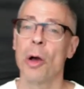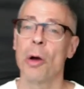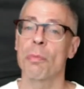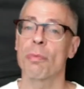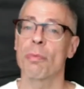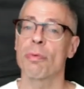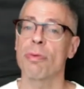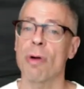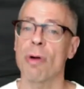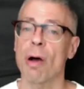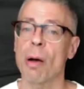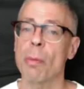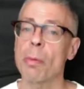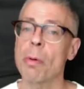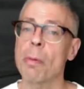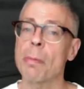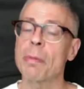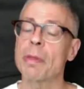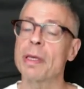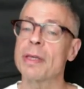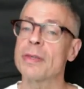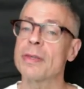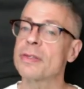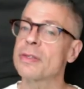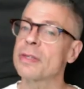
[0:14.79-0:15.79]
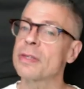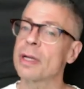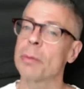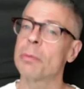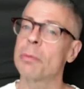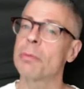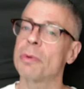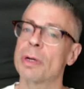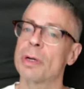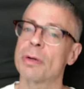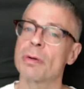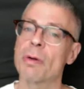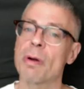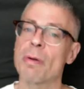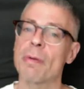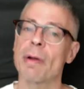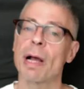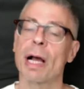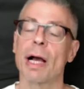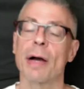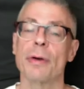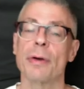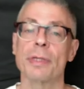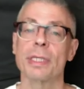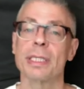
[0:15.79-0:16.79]
Probably somewhere
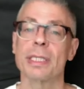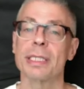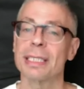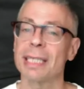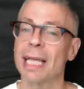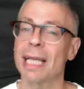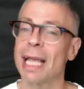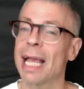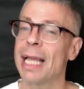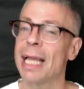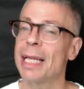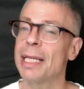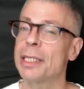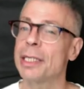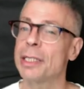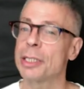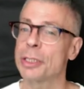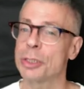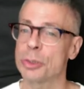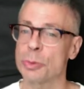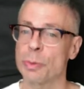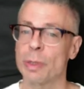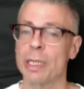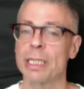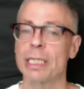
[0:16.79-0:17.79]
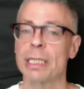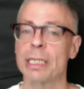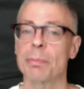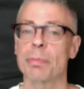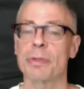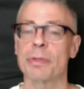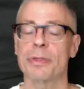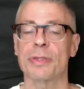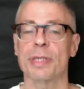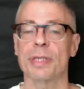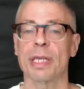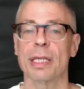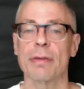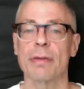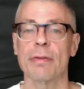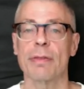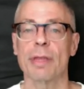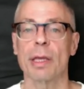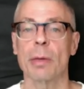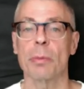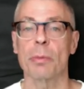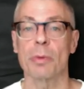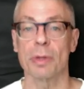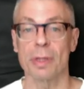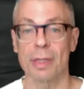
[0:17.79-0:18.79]
around 10 to 20% of
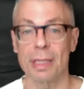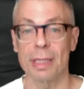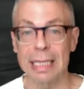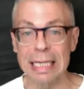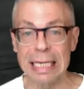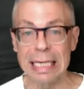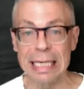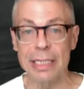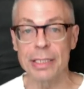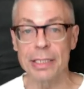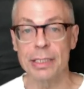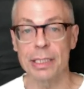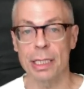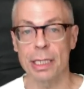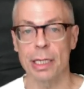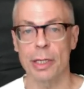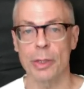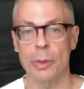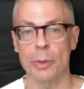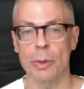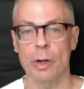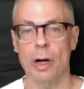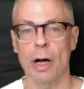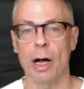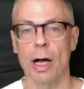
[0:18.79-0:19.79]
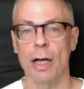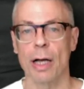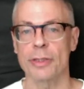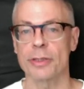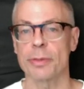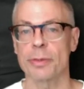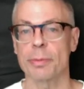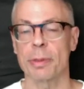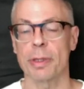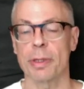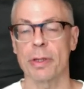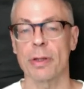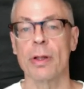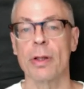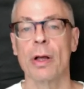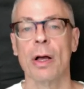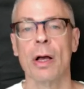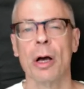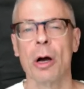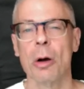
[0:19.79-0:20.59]
them will need to go to a hospital.